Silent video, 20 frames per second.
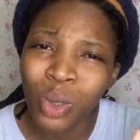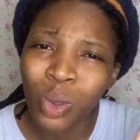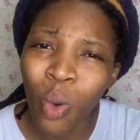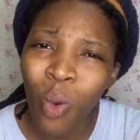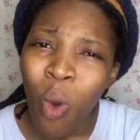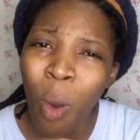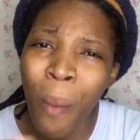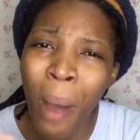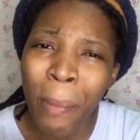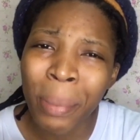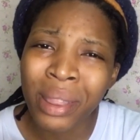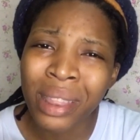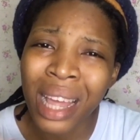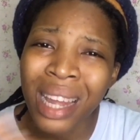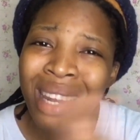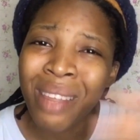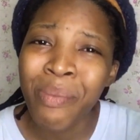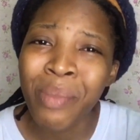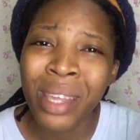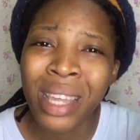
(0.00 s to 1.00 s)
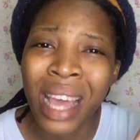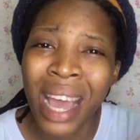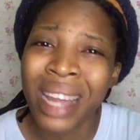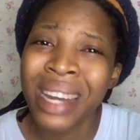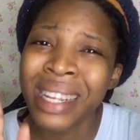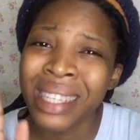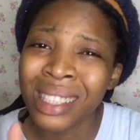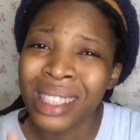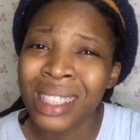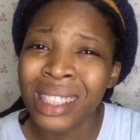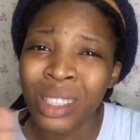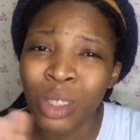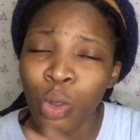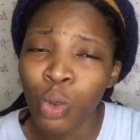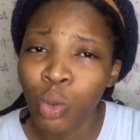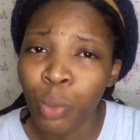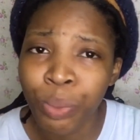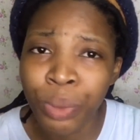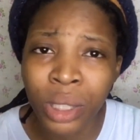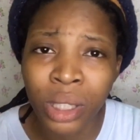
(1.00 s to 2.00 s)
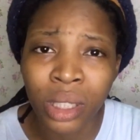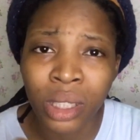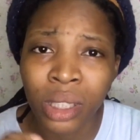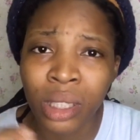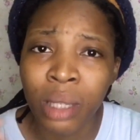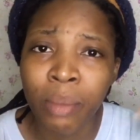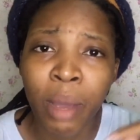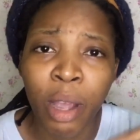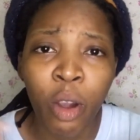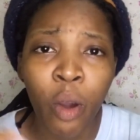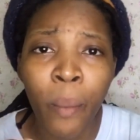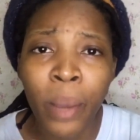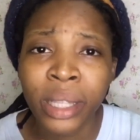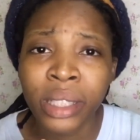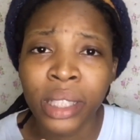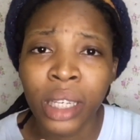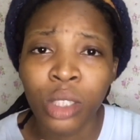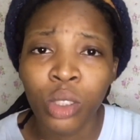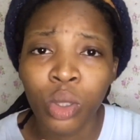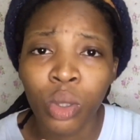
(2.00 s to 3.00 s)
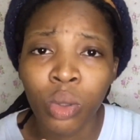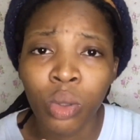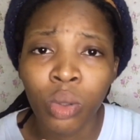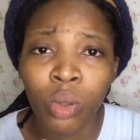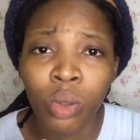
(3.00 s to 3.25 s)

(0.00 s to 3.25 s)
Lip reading: Don't come and be telling me anything stupid in my comment section.